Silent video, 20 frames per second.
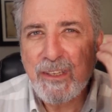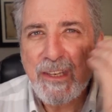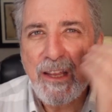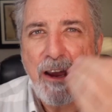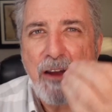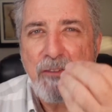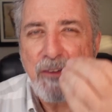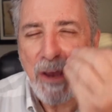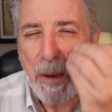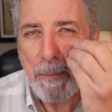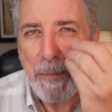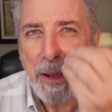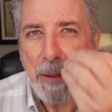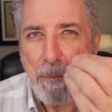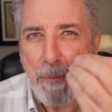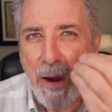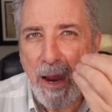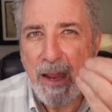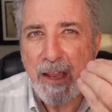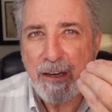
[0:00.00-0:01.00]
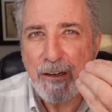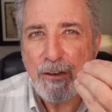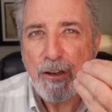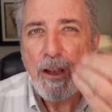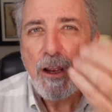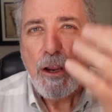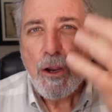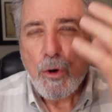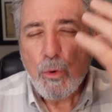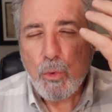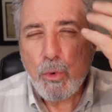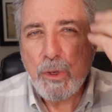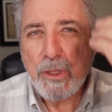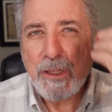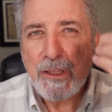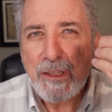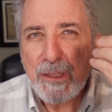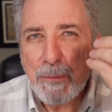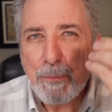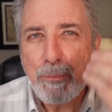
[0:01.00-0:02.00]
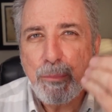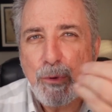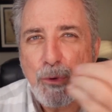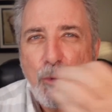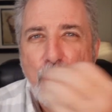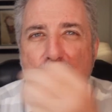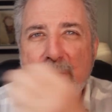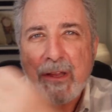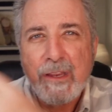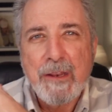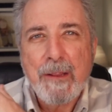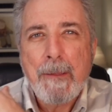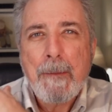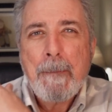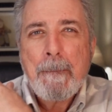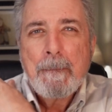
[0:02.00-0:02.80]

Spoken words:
I've got my mind really employed,